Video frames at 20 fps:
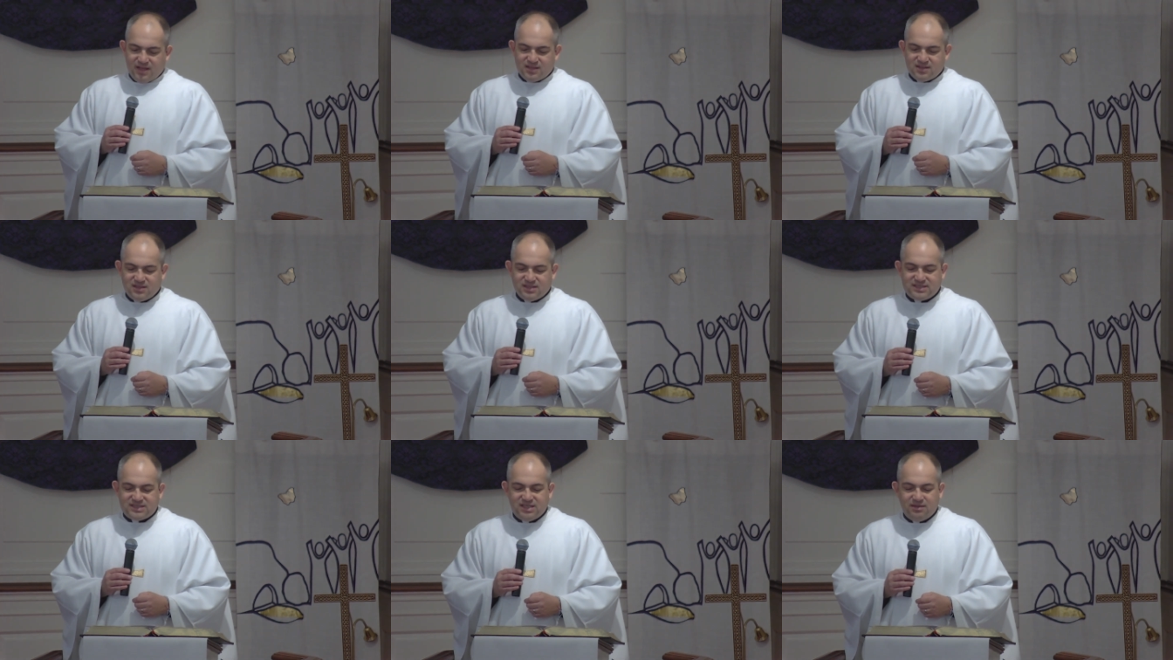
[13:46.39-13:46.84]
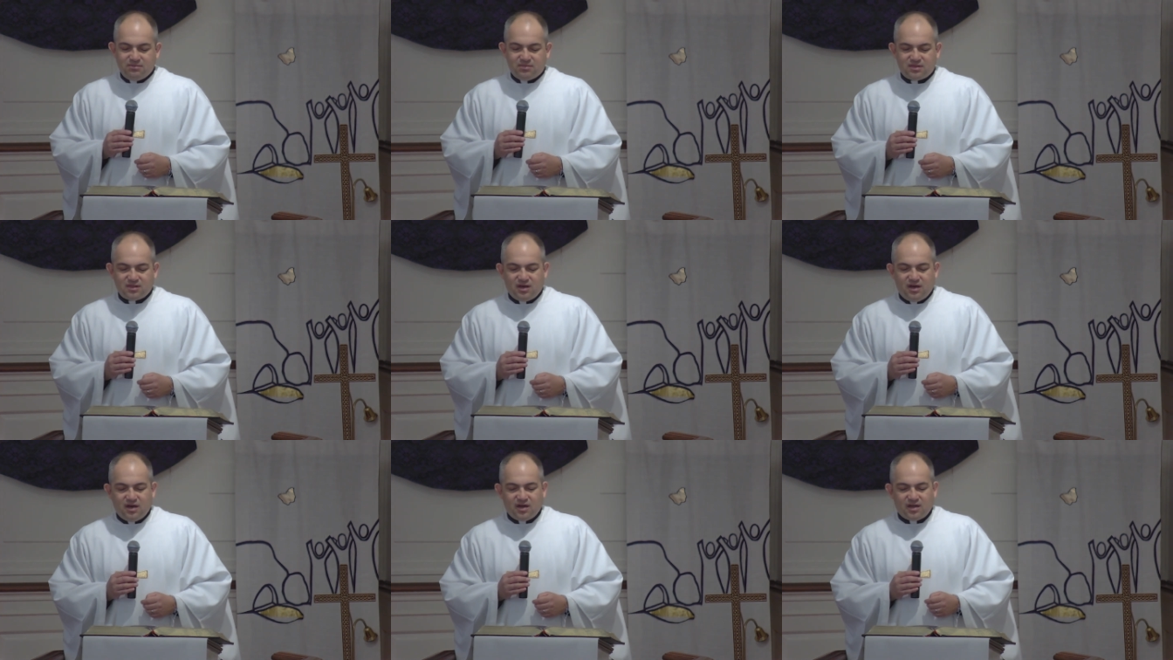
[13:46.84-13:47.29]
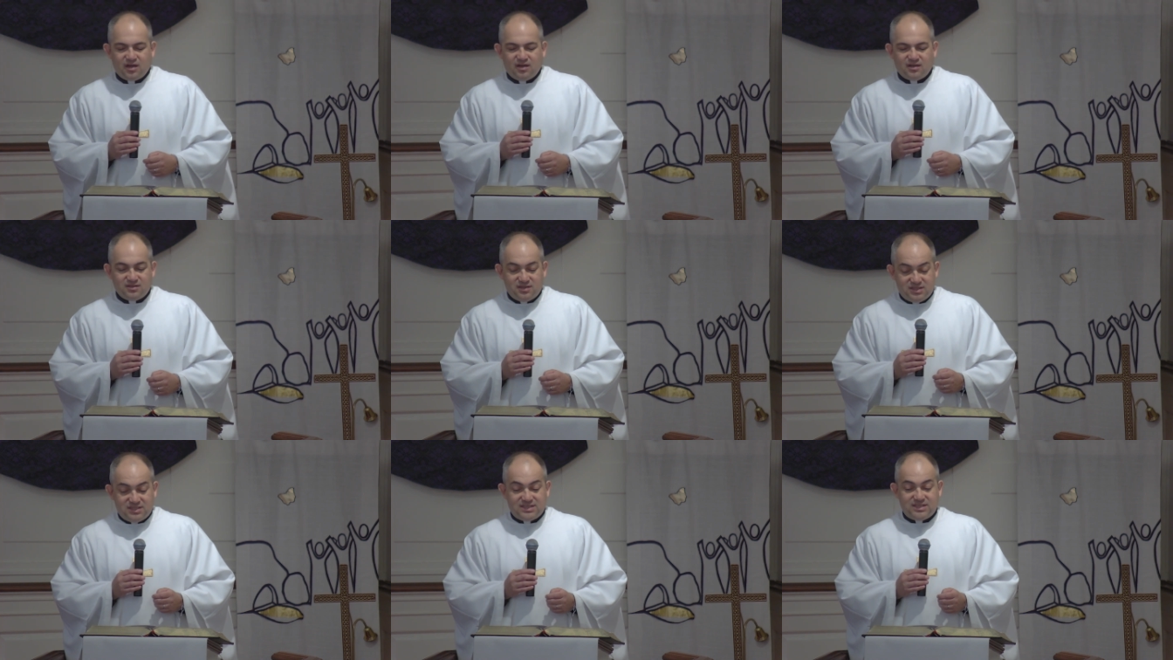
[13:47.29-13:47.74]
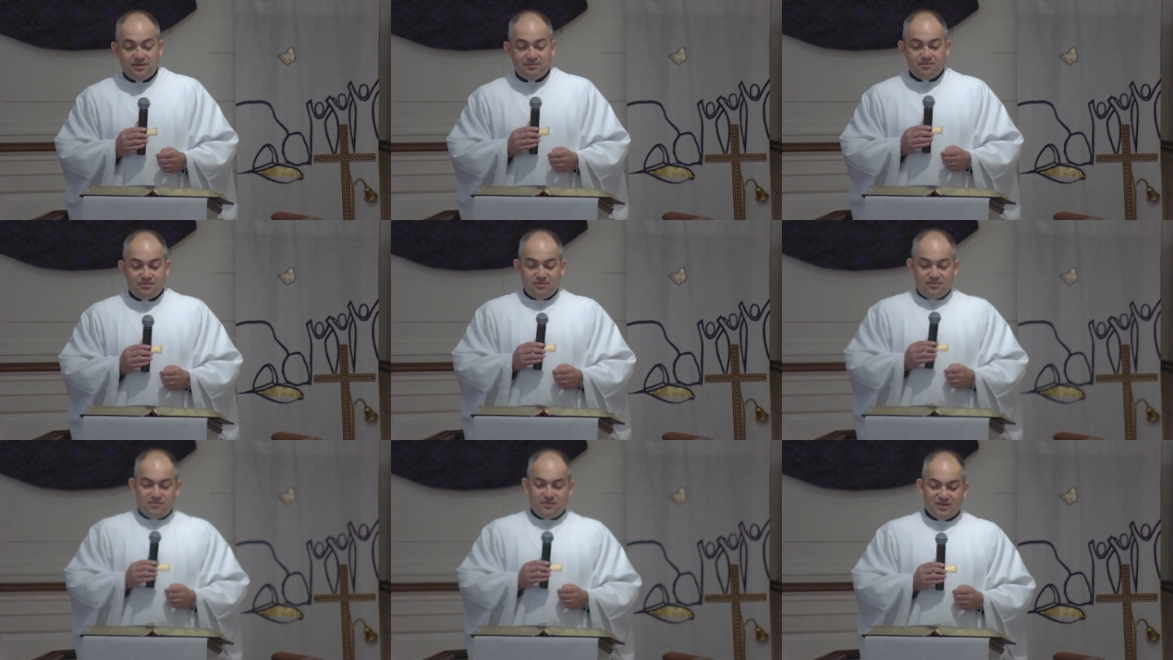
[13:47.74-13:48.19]
And the theme song, the
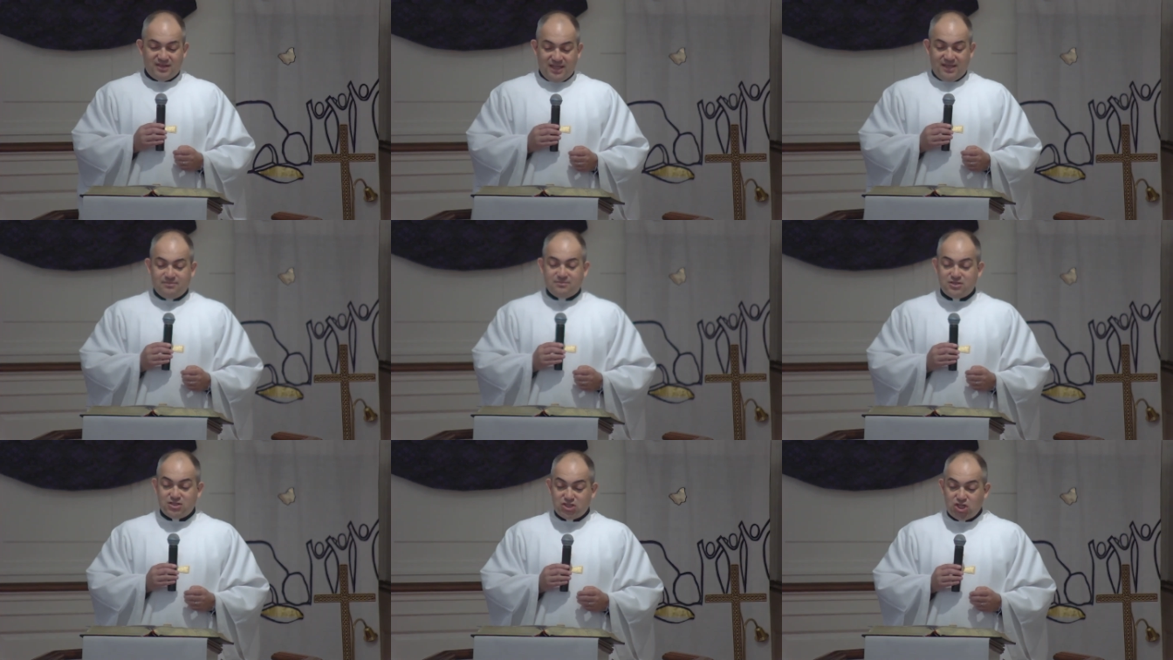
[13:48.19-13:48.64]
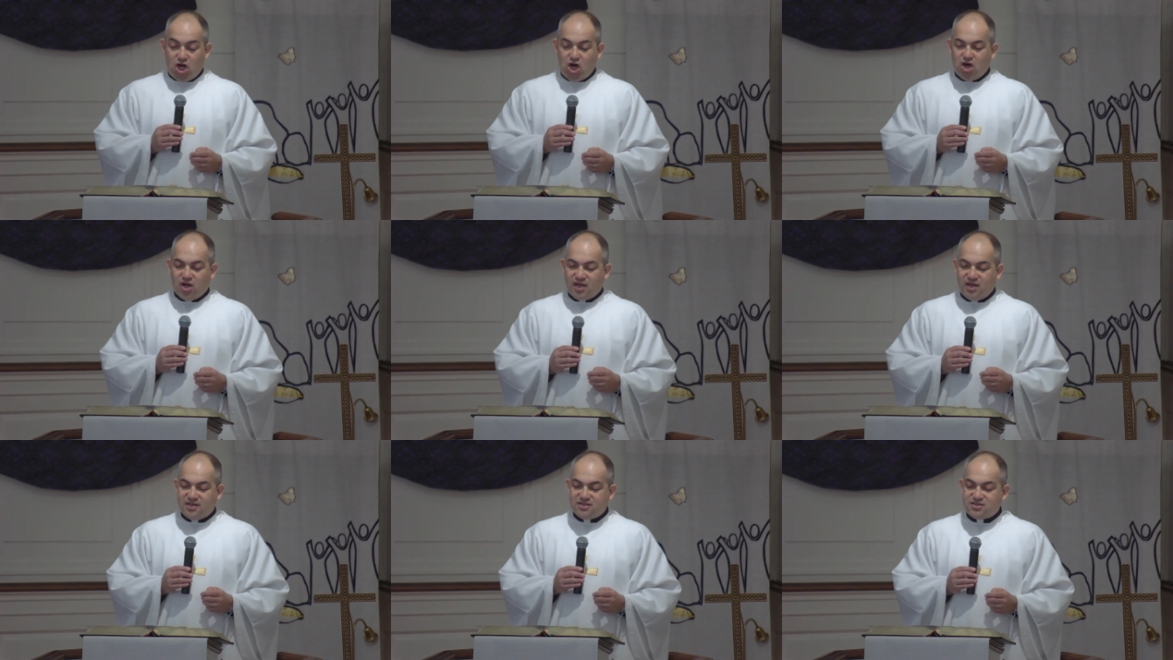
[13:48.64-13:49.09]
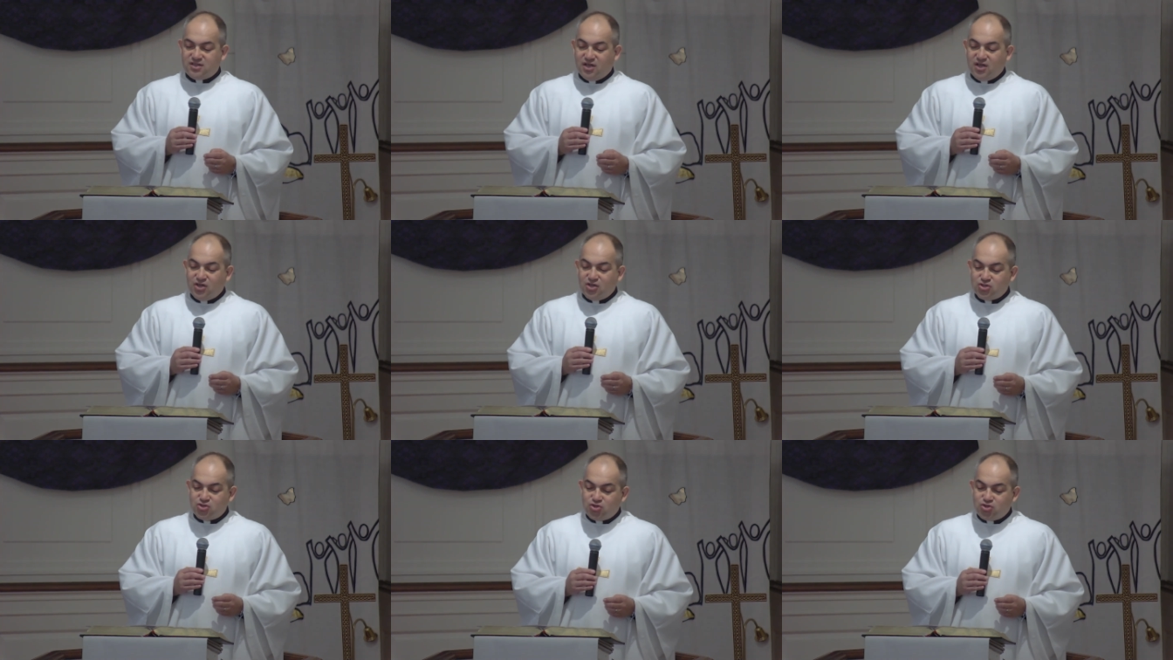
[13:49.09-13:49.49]
theme, theme song is